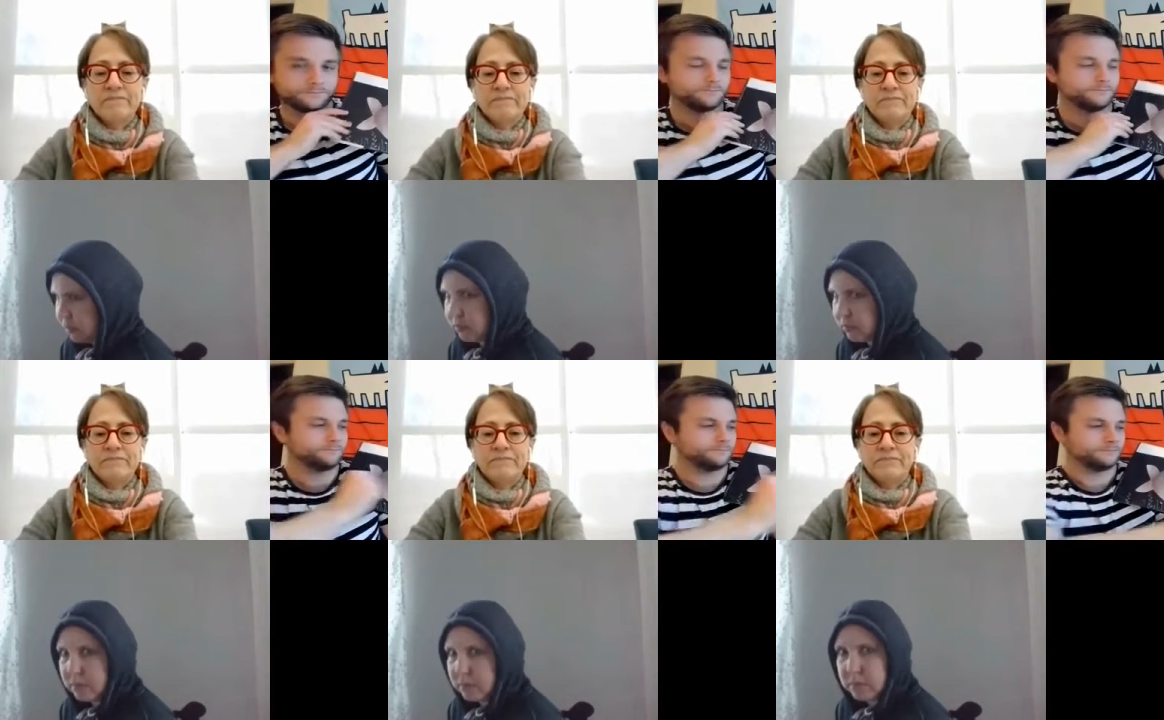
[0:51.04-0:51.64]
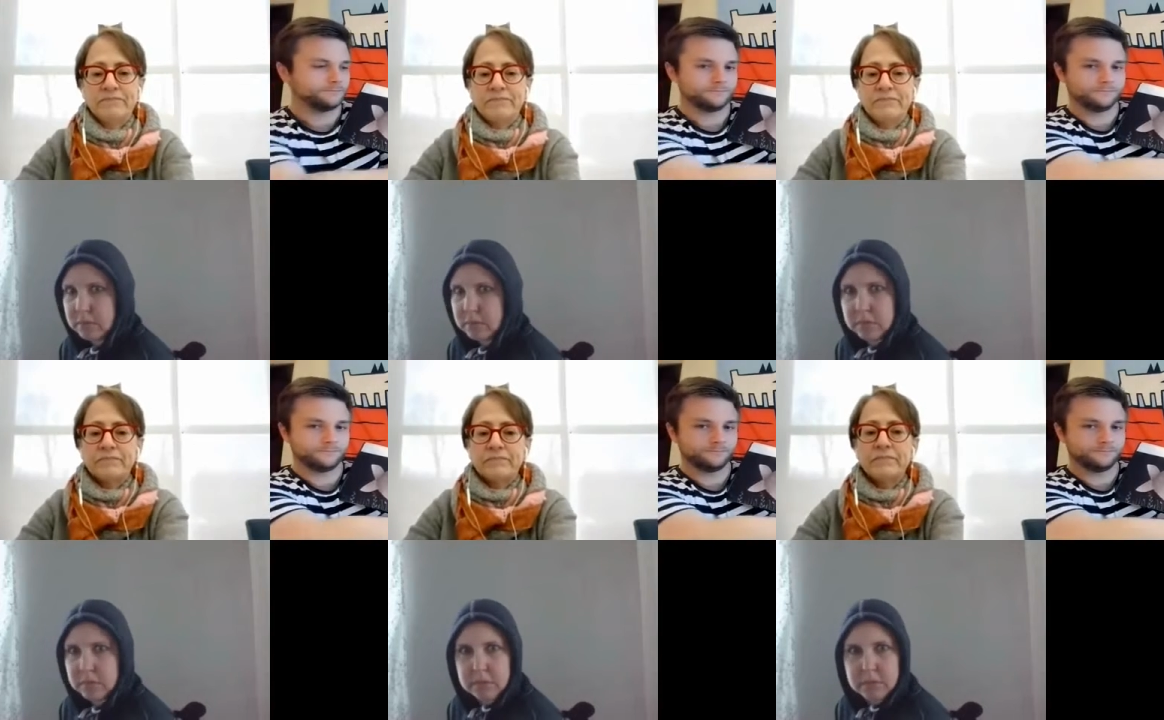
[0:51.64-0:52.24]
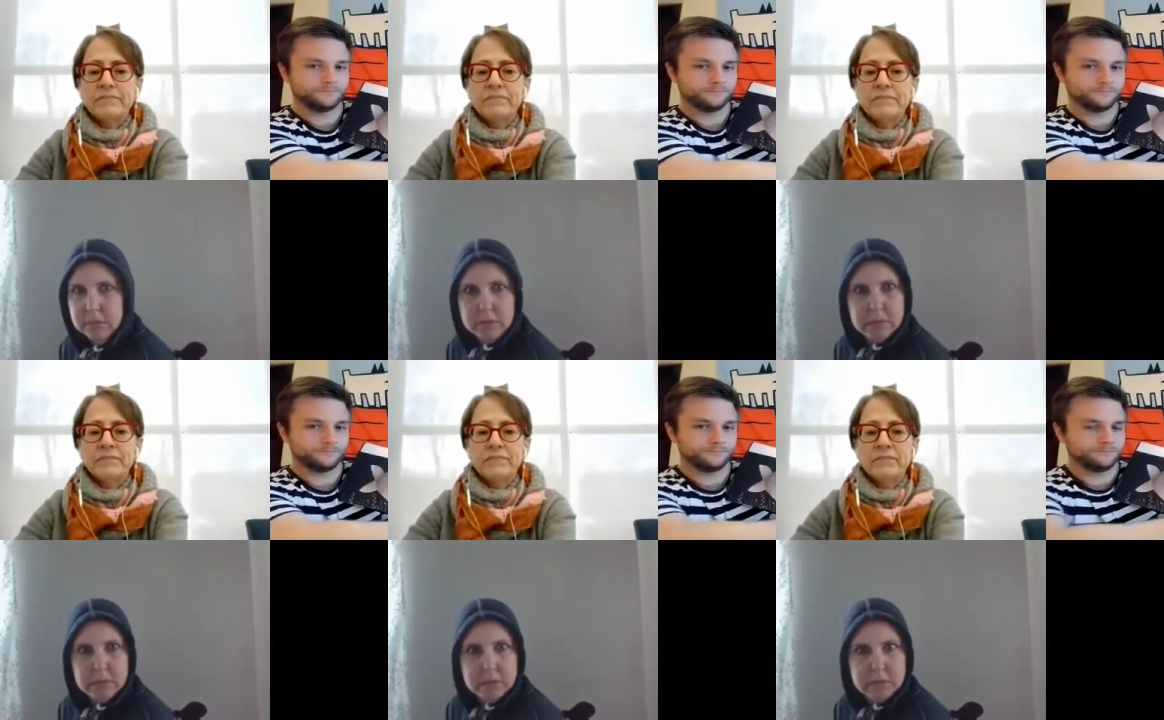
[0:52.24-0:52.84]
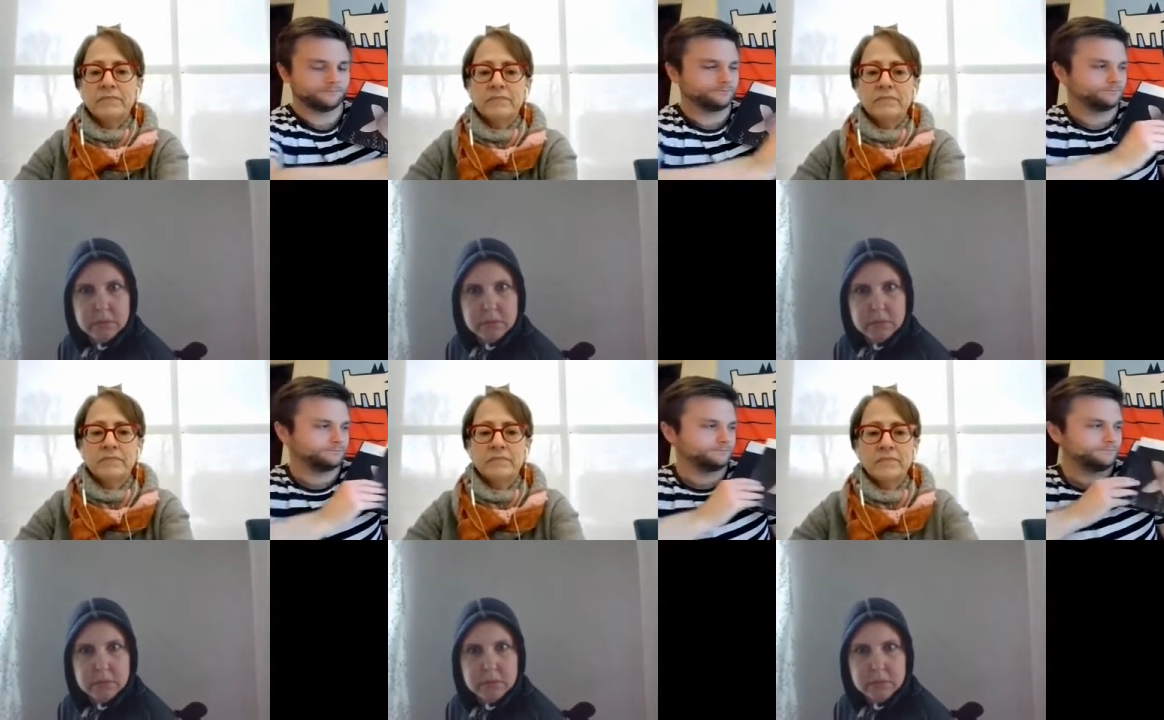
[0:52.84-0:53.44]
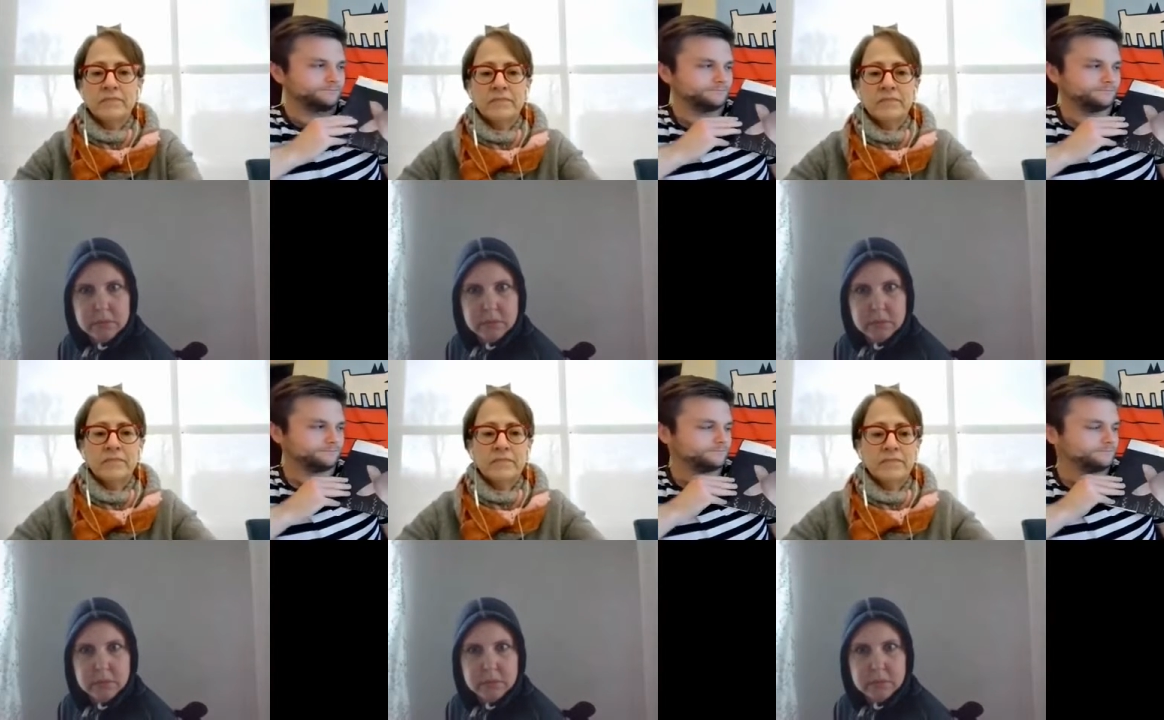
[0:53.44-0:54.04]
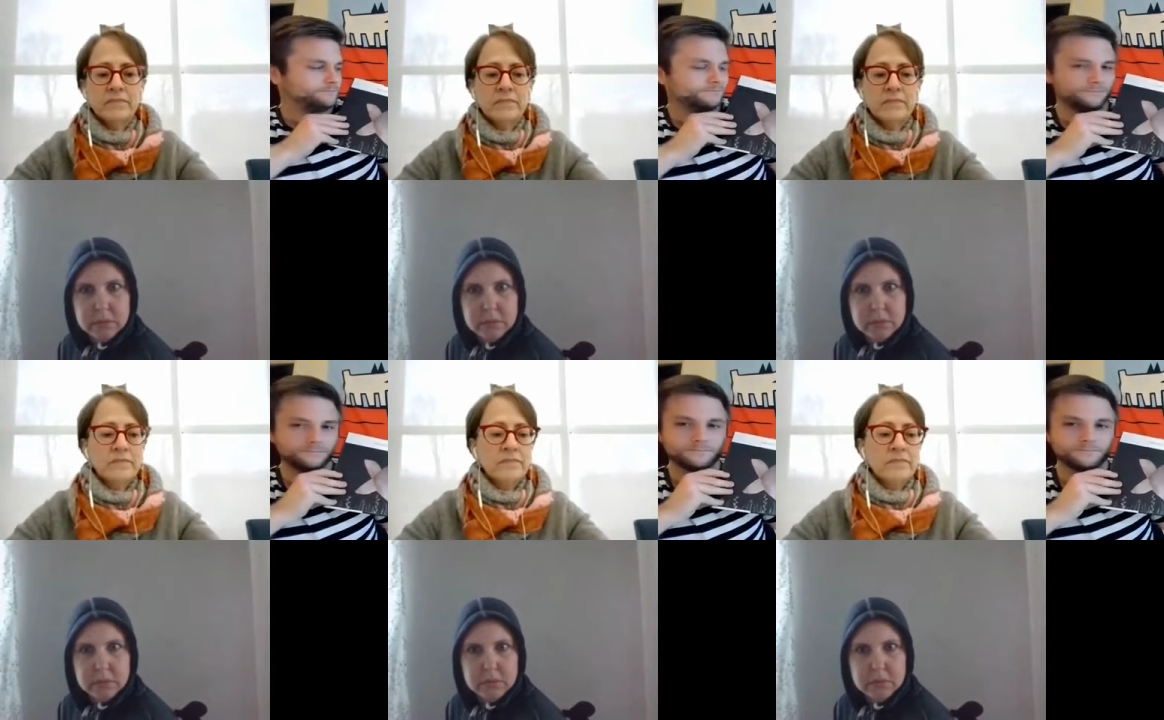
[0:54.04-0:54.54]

(no one is talking)